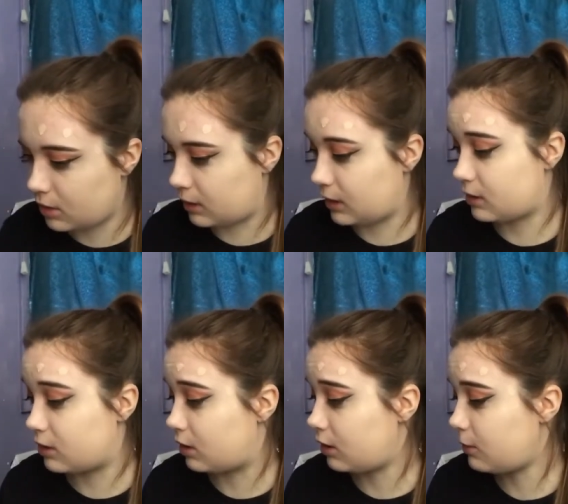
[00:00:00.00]
At least
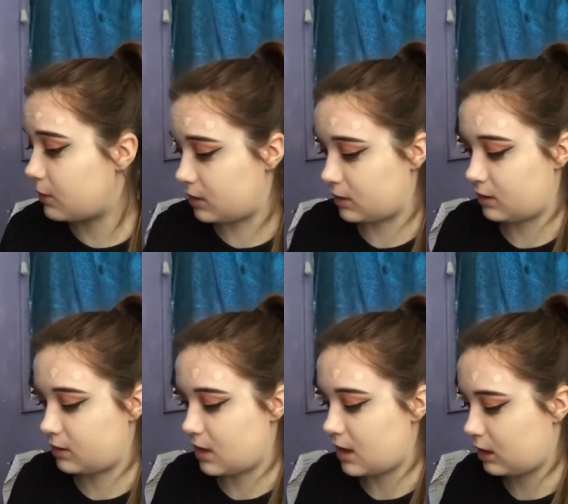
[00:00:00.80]
the Huda one doesn't
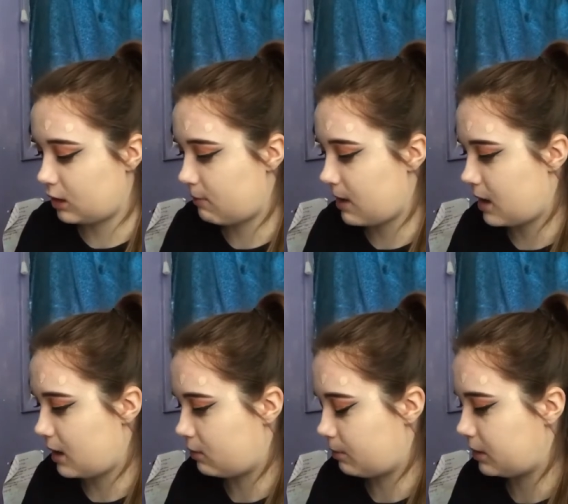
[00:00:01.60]
say it's matte,
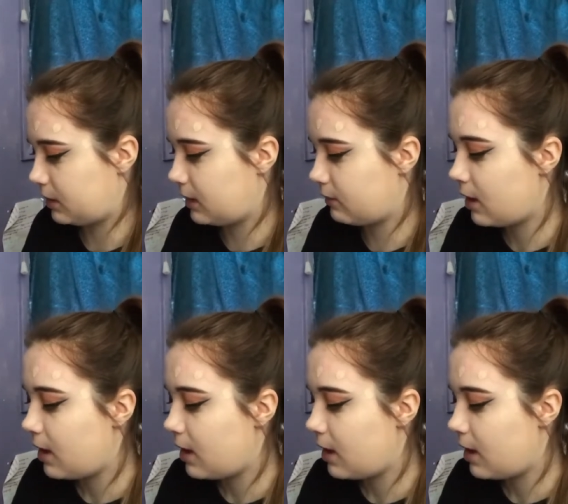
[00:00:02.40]
I don't believe.